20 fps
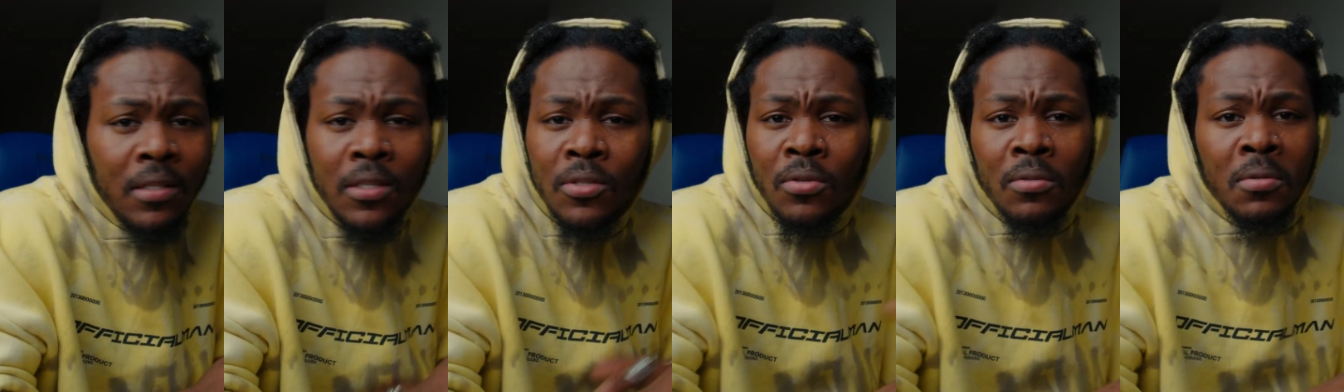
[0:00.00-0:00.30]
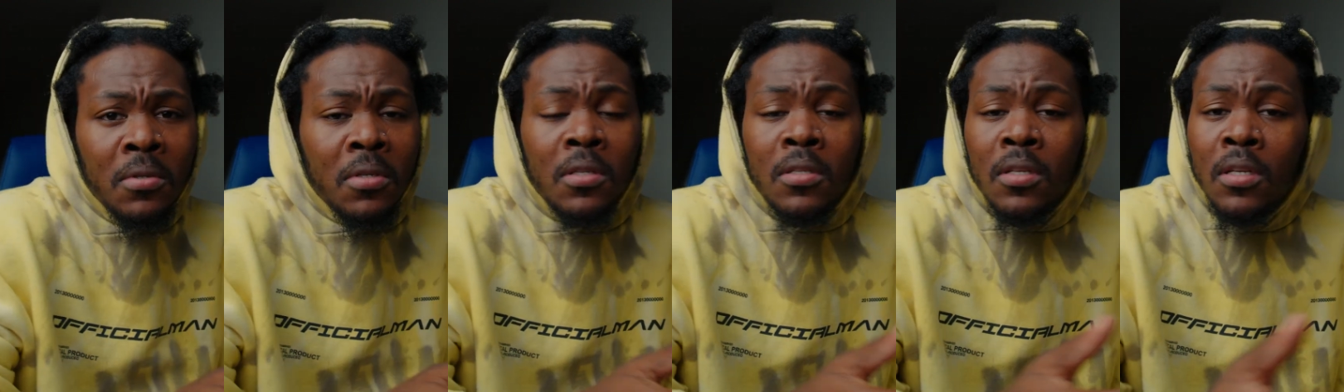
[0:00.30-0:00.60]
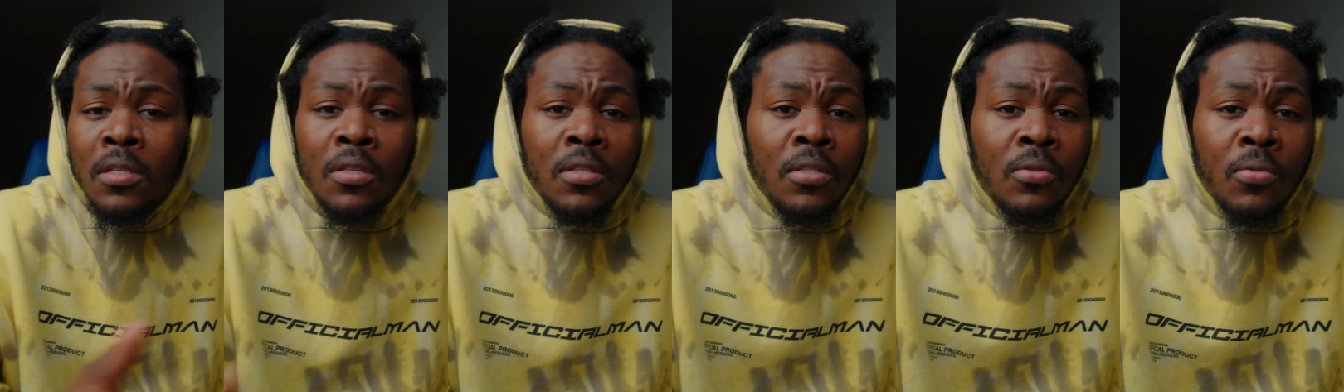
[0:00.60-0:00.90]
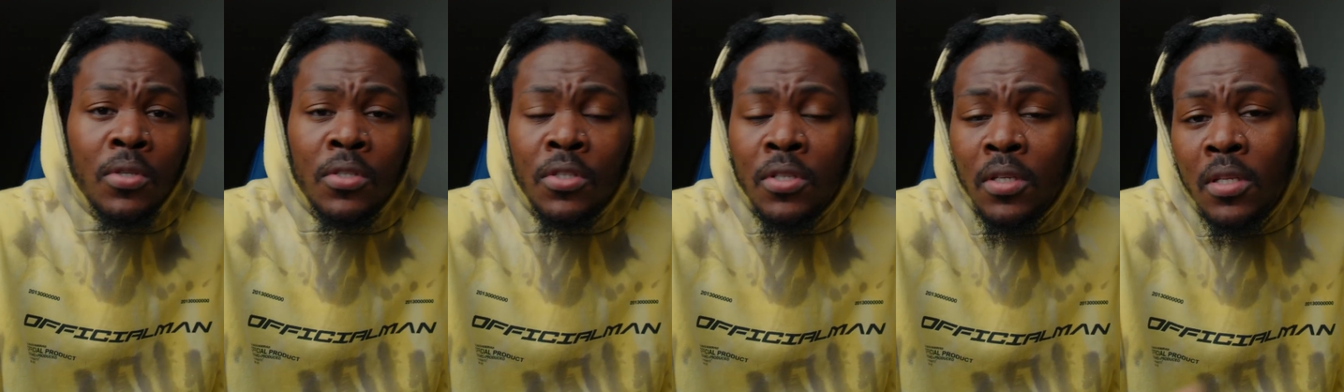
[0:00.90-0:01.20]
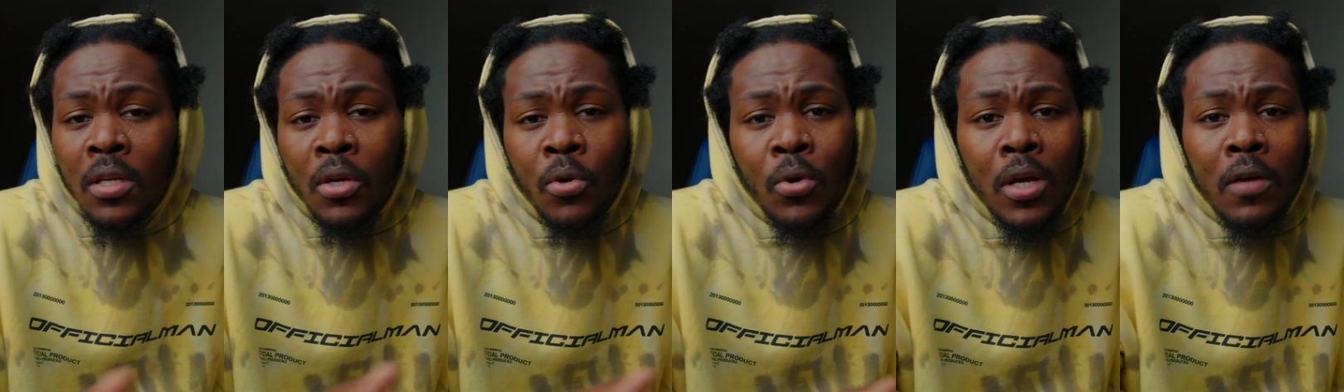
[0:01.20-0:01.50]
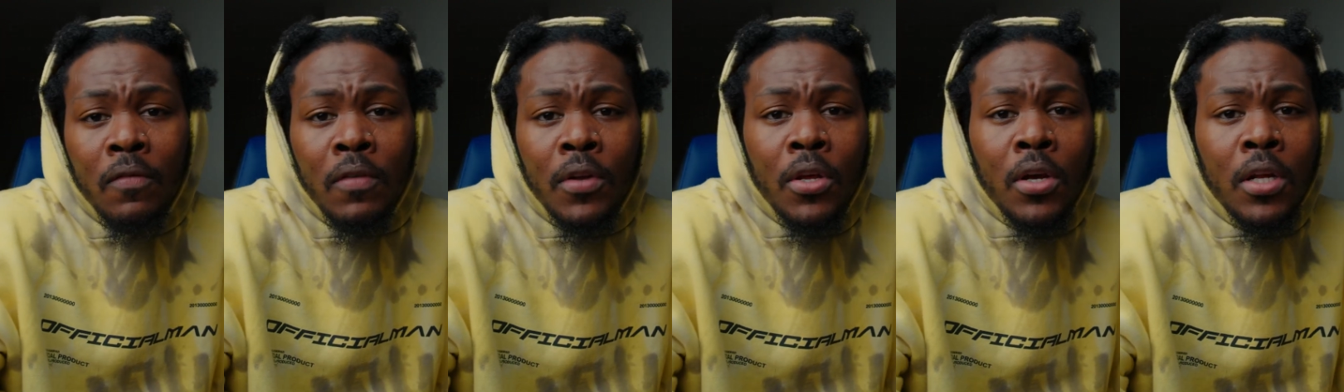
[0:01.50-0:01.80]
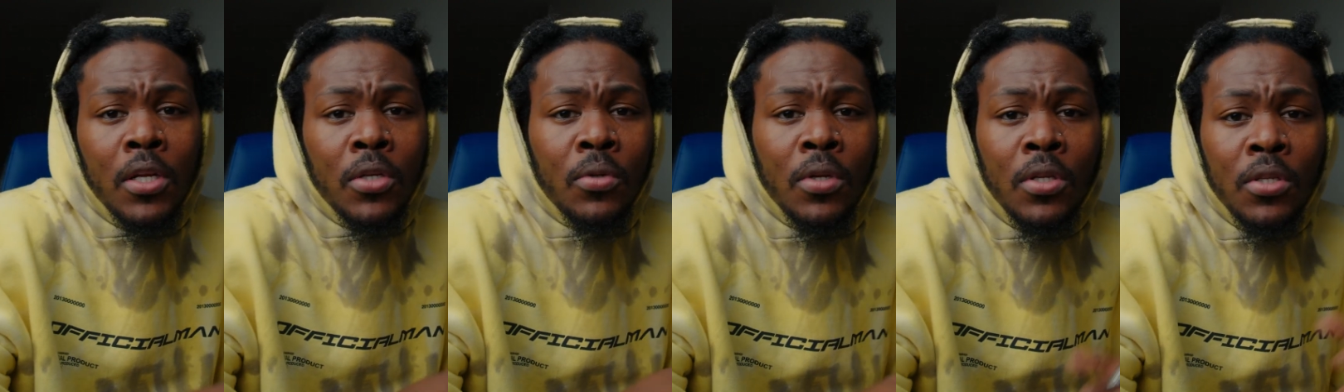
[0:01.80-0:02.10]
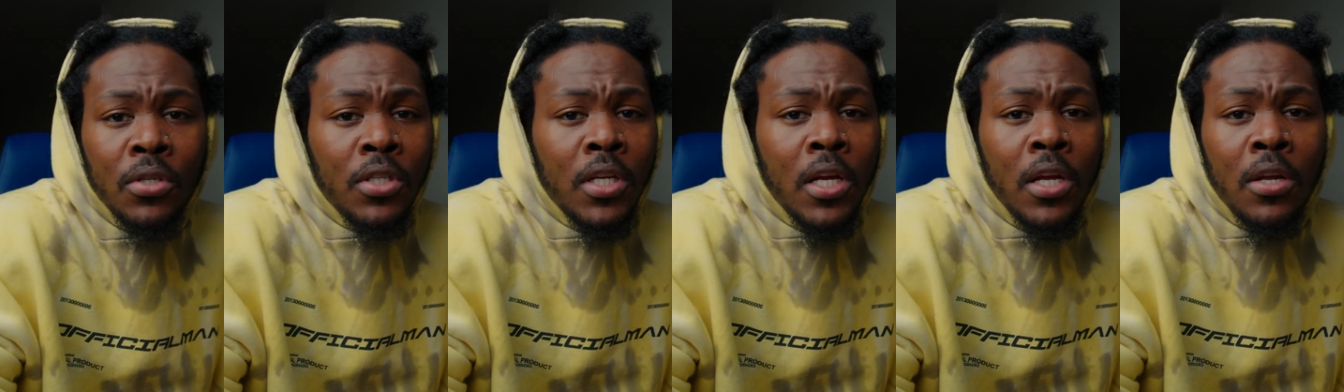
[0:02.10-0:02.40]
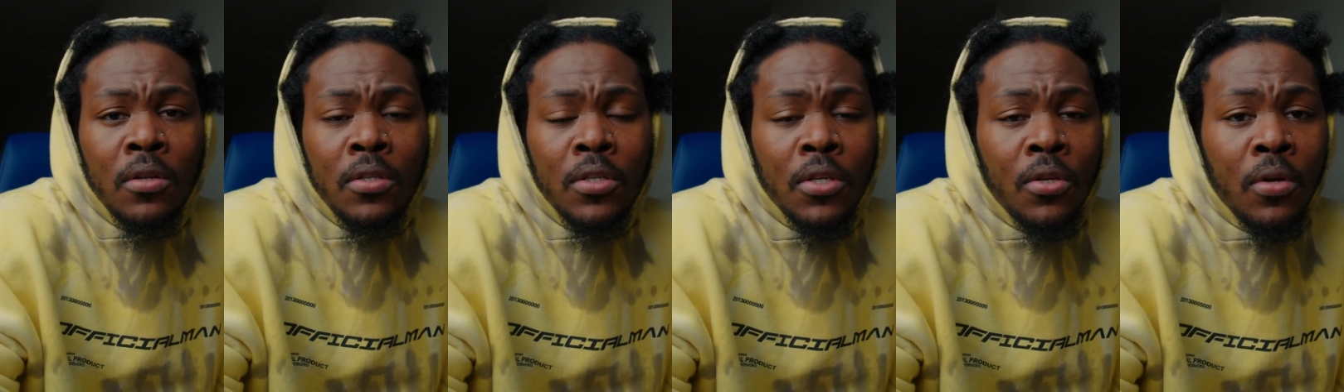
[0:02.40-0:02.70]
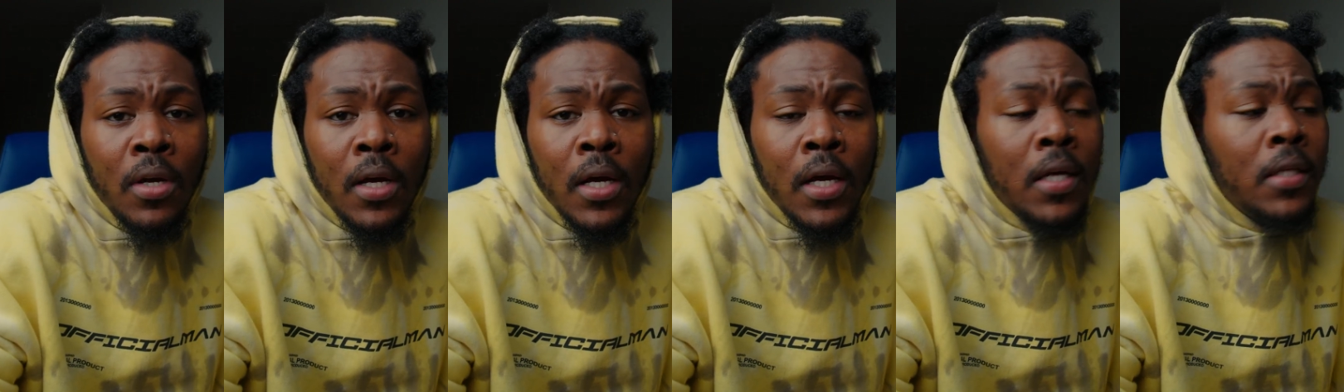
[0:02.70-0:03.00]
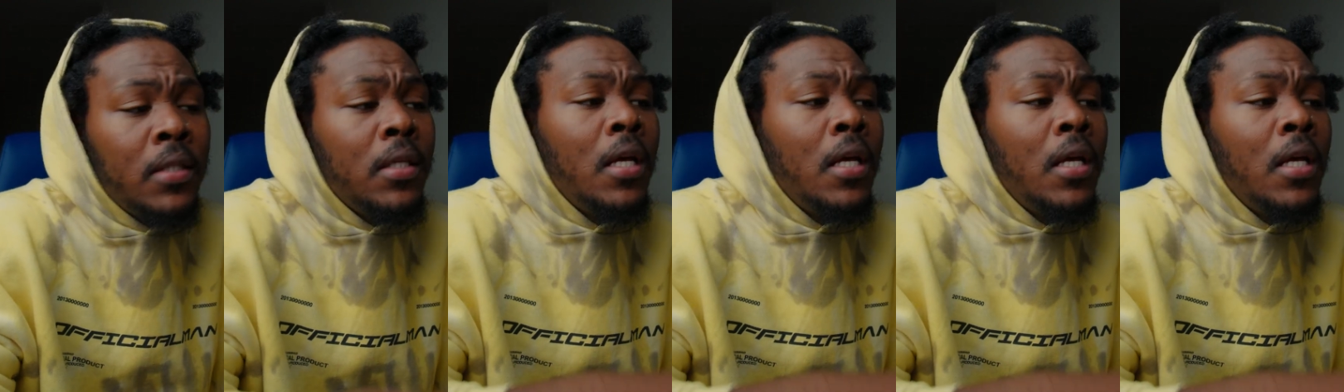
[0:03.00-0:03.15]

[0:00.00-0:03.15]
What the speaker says: This was just a quick video. I just wanted to share it to you guys.